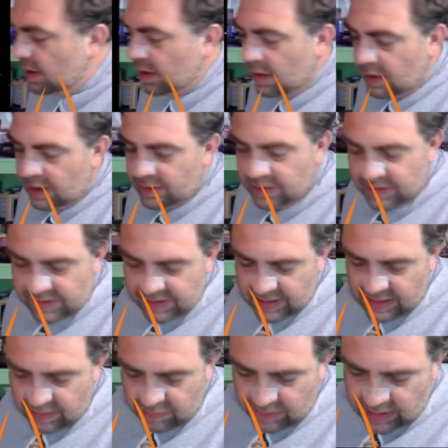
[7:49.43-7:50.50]
In this
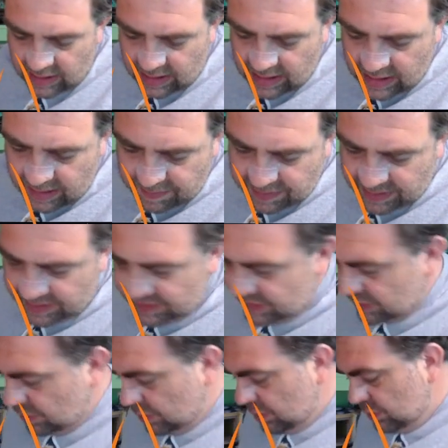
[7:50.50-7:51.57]
kit we got AP
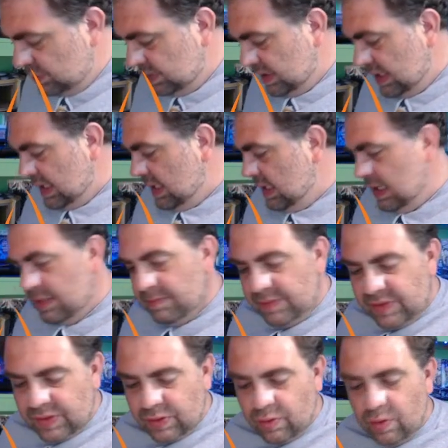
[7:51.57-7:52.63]
screws, AM
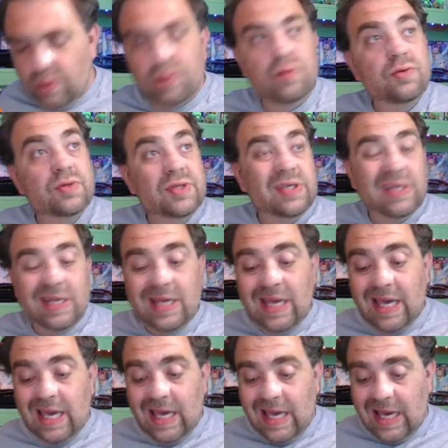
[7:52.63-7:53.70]
screws,
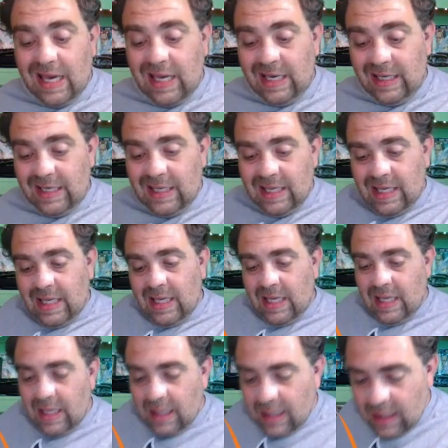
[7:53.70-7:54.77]
and
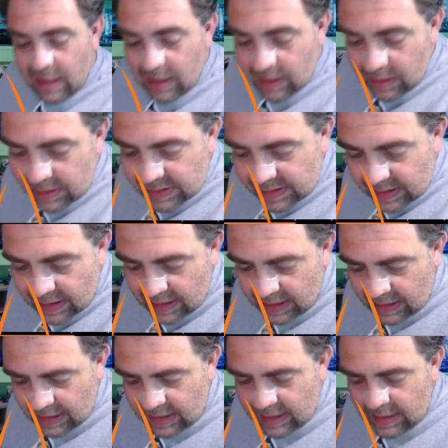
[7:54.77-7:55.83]
looks
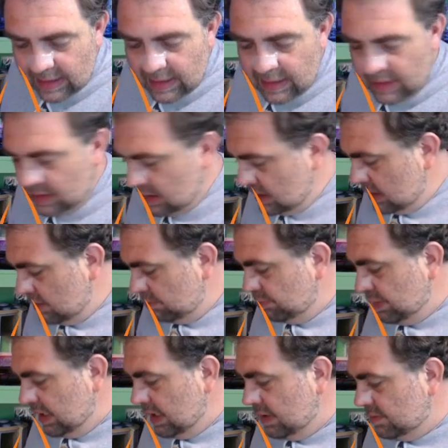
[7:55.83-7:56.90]
like
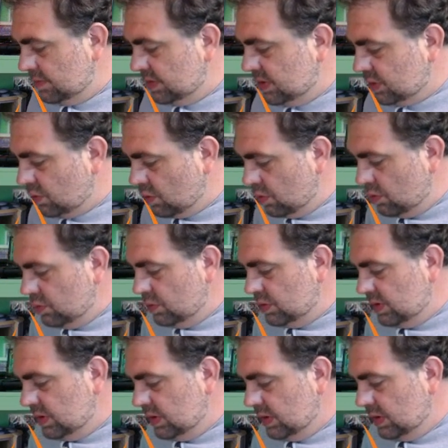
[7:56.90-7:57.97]
BM
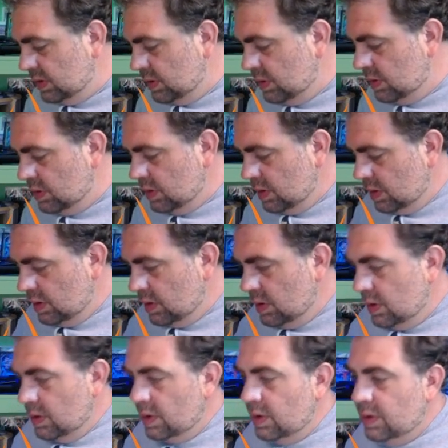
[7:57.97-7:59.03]
screws.
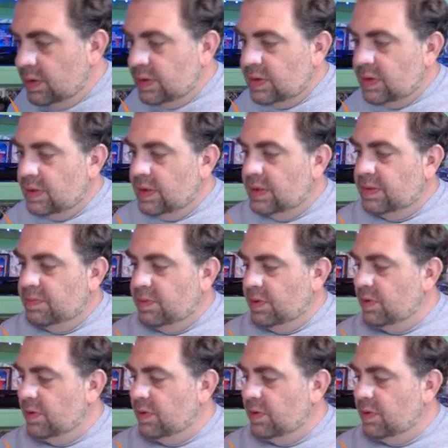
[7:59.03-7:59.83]
So let's put